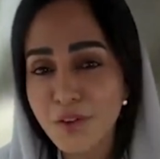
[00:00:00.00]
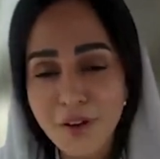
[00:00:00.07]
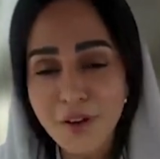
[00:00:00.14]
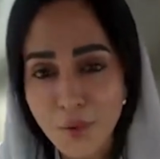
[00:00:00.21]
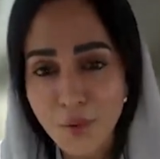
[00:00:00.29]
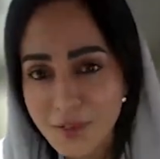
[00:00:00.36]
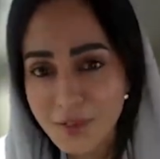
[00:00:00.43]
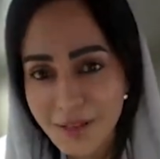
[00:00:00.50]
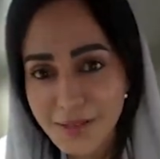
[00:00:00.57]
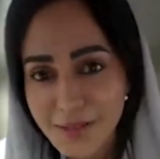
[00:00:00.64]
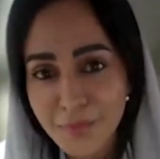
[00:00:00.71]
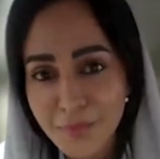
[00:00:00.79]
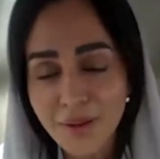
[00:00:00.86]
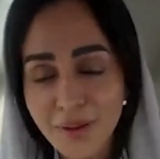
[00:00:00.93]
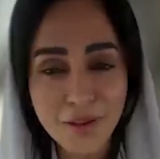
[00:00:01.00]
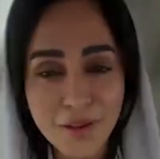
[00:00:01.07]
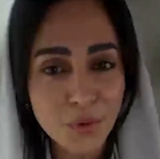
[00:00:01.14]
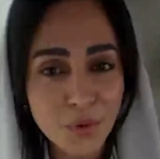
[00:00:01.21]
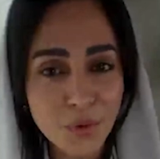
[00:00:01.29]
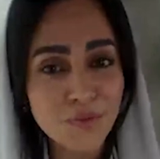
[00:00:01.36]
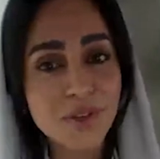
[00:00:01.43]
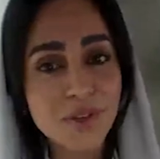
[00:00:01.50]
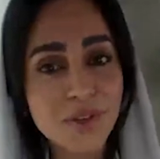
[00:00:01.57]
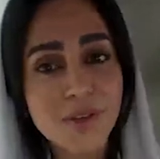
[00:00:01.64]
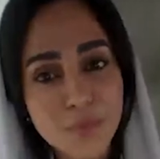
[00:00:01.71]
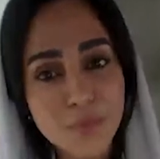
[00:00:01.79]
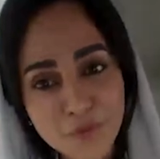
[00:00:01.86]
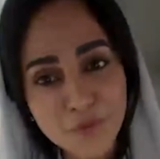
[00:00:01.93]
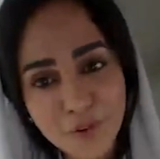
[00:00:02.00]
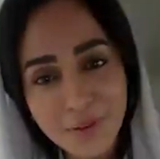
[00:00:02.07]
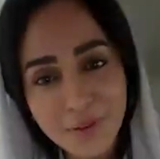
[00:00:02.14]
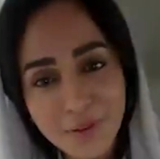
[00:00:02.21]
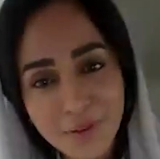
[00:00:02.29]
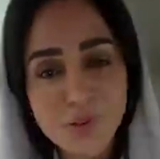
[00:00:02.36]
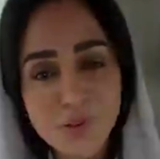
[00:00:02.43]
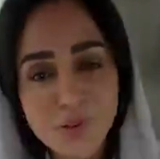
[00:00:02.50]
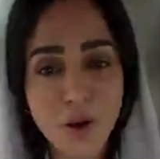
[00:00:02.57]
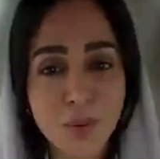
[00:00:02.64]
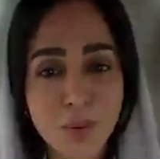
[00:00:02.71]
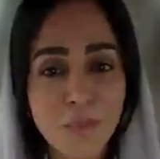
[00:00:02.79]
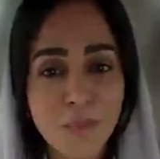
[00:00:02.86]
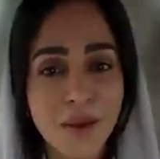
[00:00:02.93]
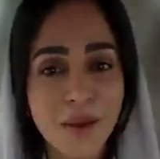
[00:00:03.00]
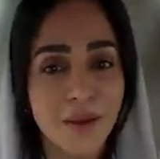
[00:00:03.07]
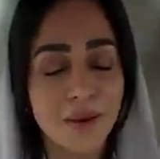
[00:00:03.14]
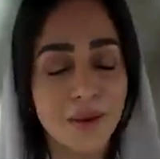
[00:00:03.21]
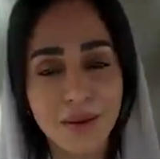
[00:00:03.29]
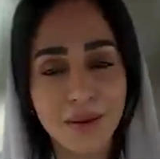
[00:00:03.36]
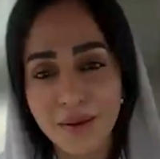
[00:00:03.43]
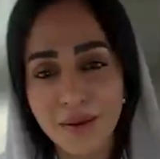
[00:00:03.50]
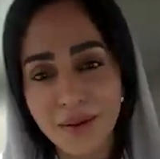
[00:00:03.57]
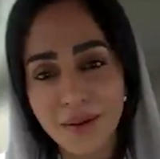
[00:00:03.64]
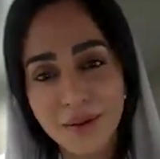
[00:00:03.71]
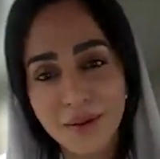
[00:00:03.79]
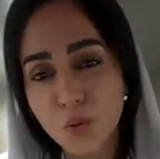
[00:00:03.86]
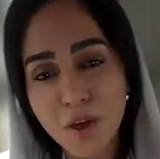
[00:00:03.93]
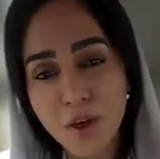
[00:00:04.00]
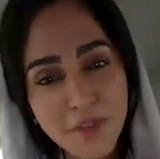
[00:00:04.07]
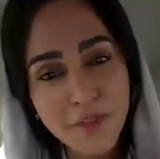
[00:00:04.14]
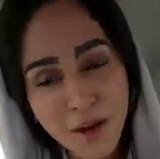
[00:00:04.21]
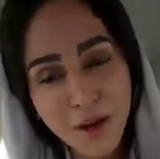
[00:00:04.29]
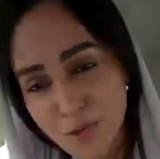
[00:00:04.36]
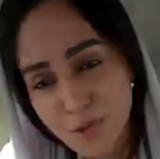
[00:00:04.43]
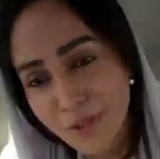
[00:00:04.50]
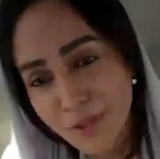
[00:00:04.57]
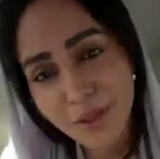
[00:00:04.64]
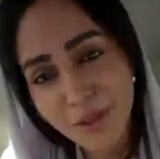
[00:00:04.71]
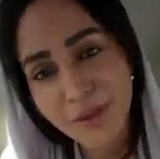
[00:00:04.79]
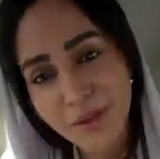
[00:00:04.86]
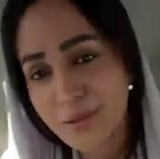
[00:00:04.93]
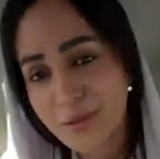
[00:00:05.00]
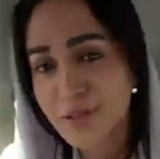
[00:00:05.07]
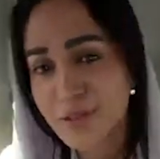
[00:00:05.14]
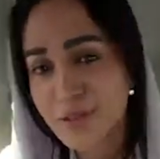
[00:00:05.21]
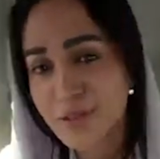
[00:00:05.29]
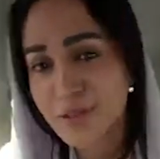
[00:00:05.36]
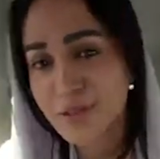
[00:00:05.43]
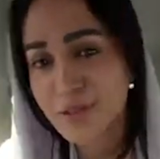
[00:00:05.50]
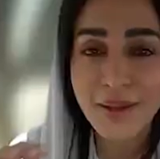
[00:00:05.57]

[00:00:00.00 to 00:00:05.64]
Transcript: whenever I would see something, they would give me some reference from 1,000 years in